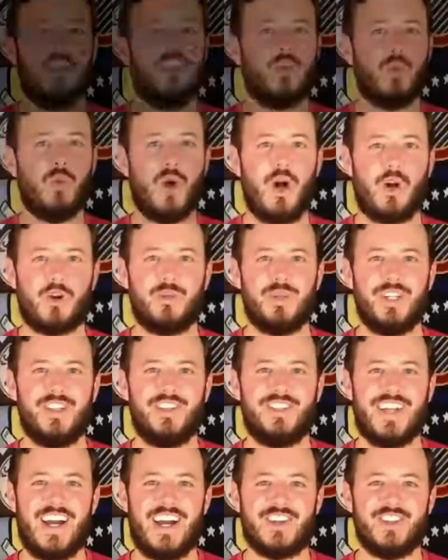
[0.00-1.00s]
Welcome to the
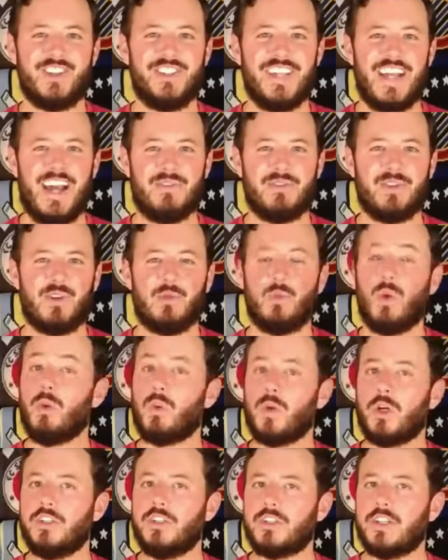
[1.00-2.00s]
Soccer Tavern, where
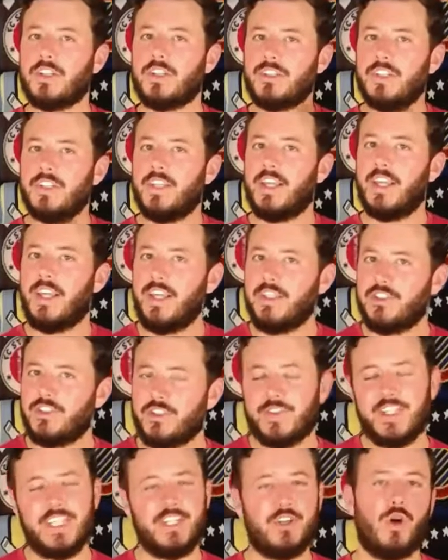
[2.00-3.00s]
we're discussing the
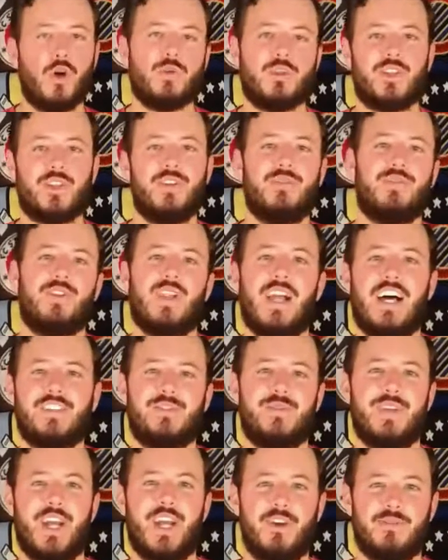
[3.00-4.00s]
history, culture, and
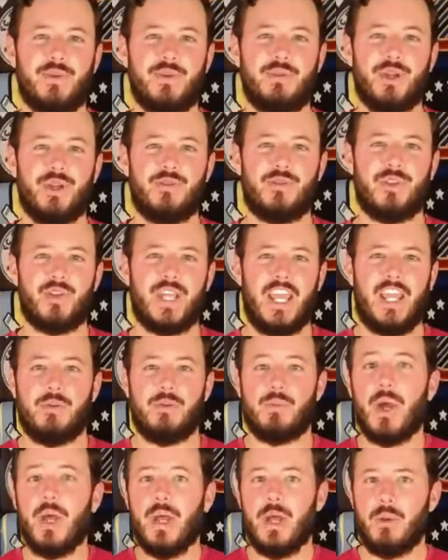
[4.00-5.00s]
philosophy of the beautiful
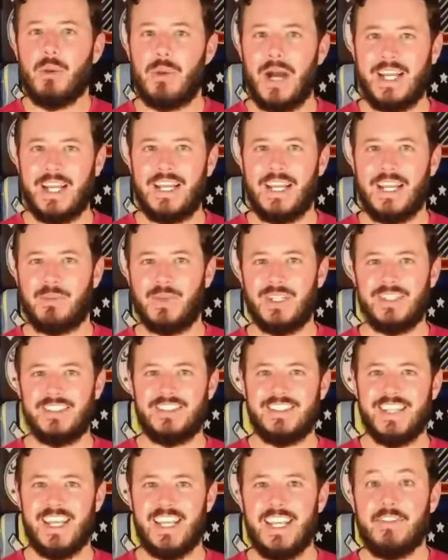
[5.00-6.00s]
game. My name is
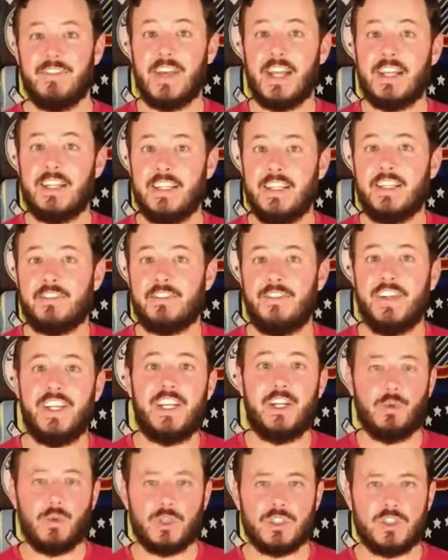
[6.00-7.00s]
Dave, and in this
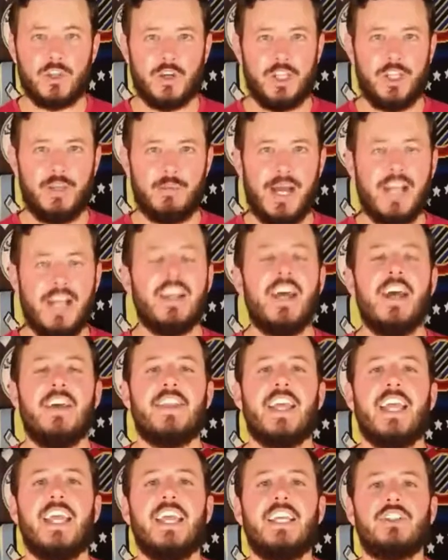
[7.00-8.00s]
video, we're talking about
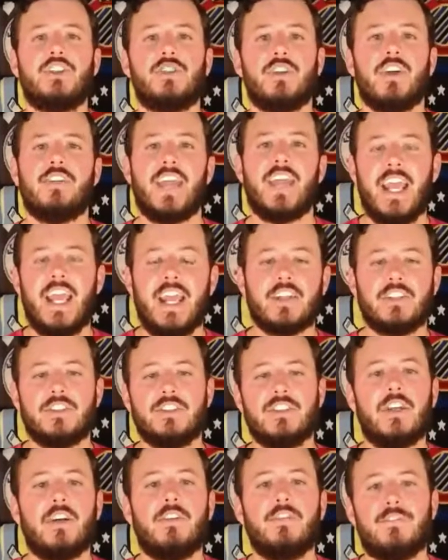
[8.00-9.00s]
the history of
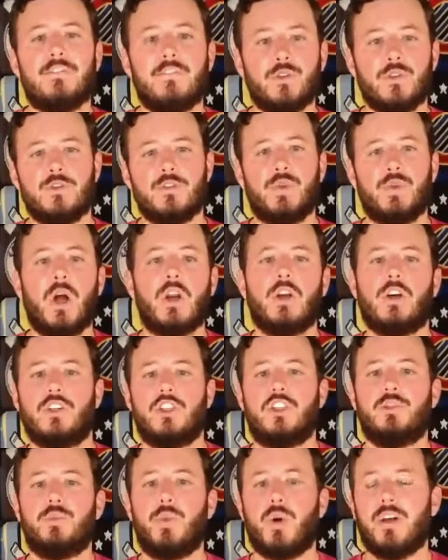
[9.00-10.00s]
Erster Fußball und
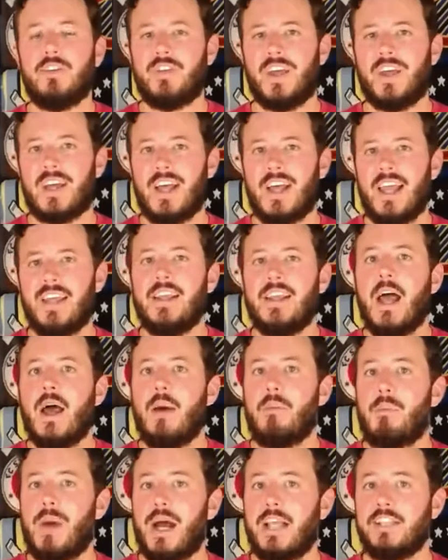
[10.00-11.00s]
Sportverein
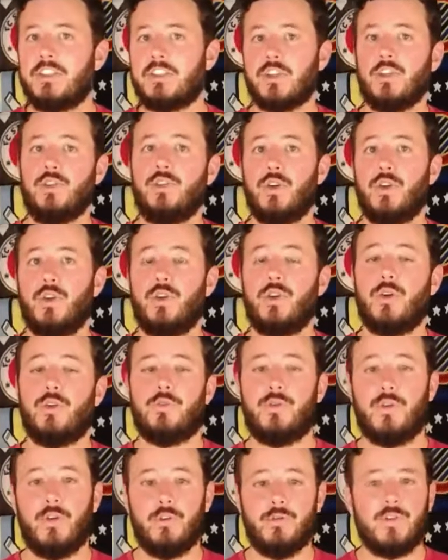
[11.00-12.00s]
Mainz
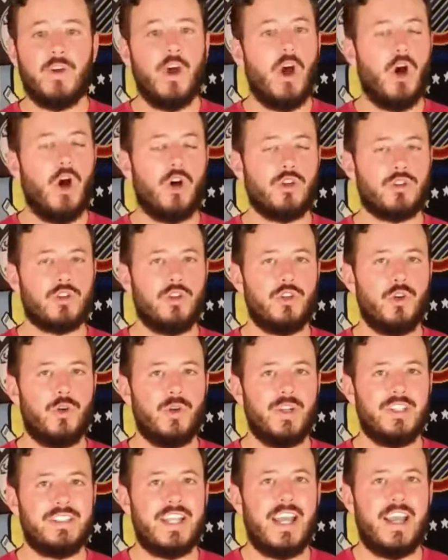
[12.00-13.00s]
05, also known
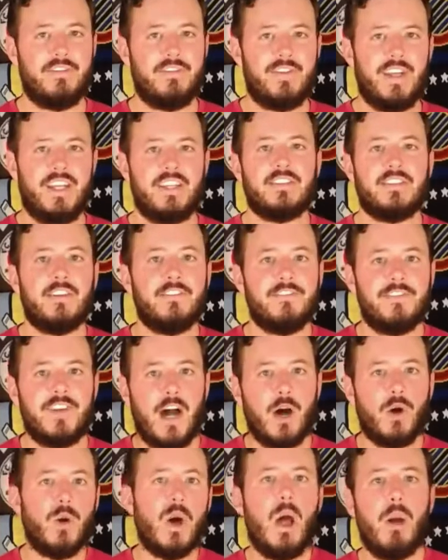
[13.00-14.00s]
as
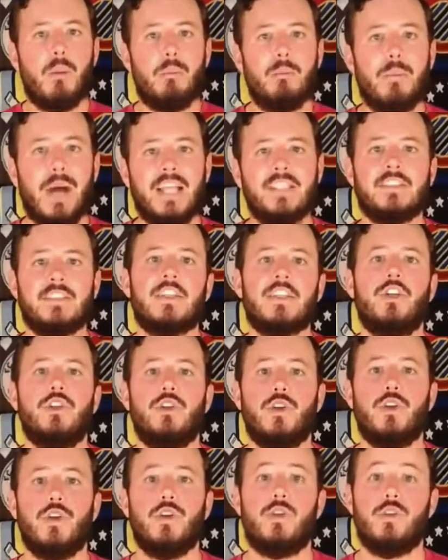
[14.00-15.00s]
FSV Mainz
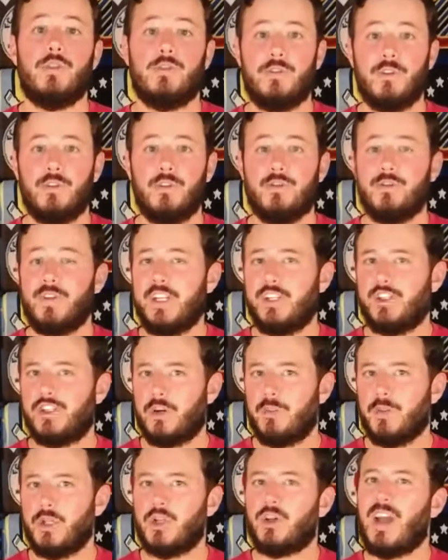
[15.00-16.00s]
05 in
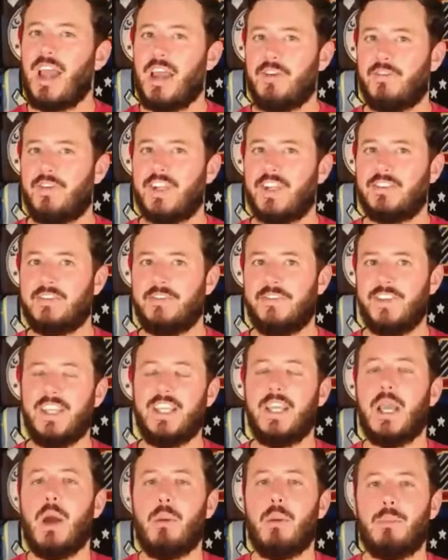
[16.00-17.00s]
German or
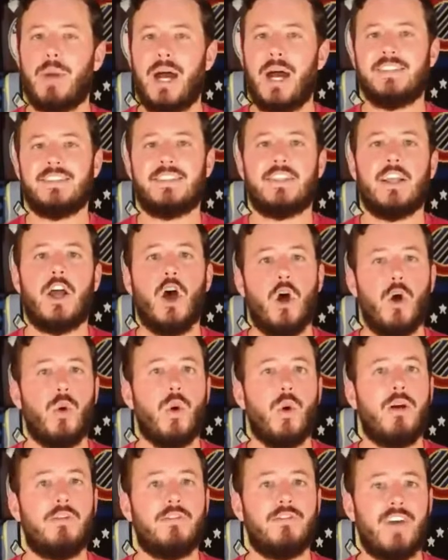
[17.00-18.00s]
FSV Mainz
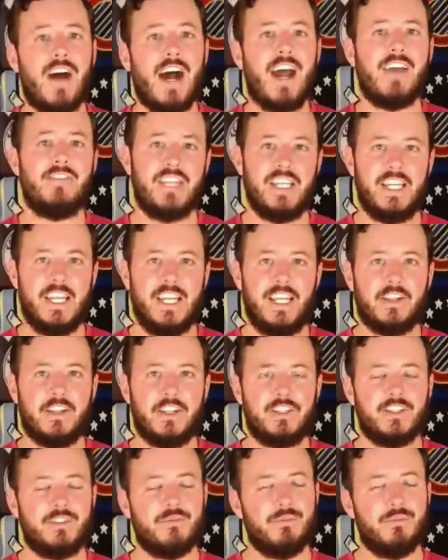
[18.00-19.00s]
05 in
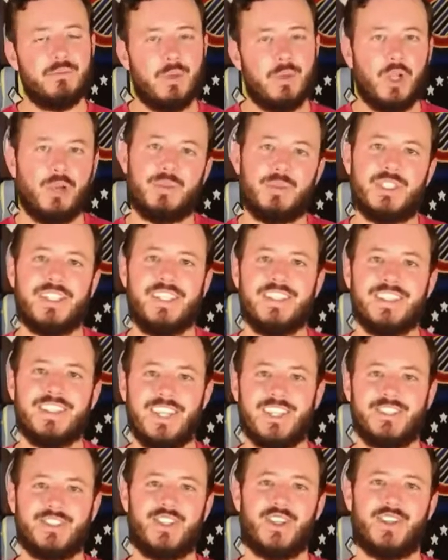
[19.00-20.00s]
English. Pull up a seat and
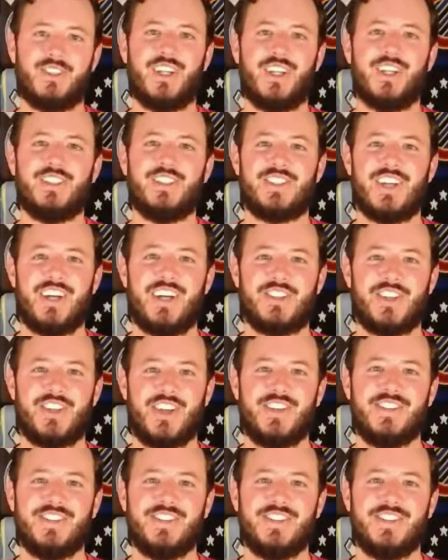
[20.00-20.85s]
let's start the discussion.